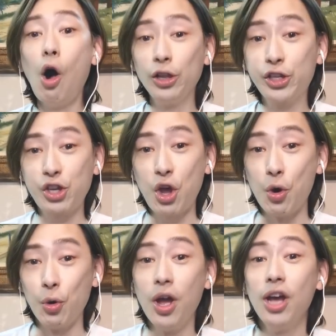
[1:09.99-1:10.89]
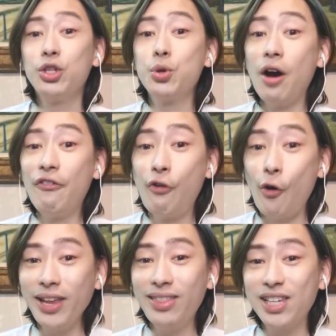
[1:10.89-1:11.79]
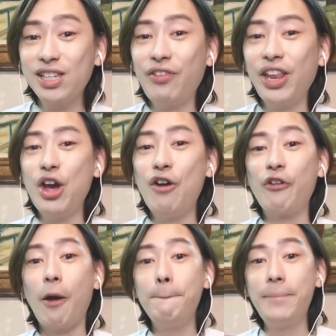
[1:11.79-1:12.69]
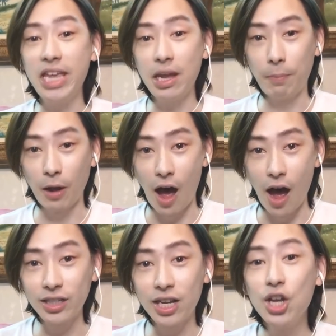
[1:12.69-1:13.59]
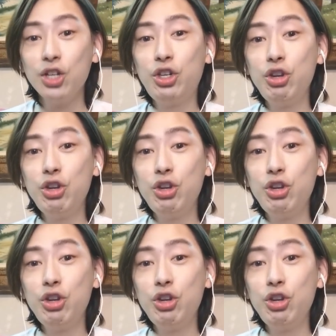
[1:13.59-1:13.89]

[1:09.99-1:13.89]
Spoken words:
Also, to avoid this video from being blocked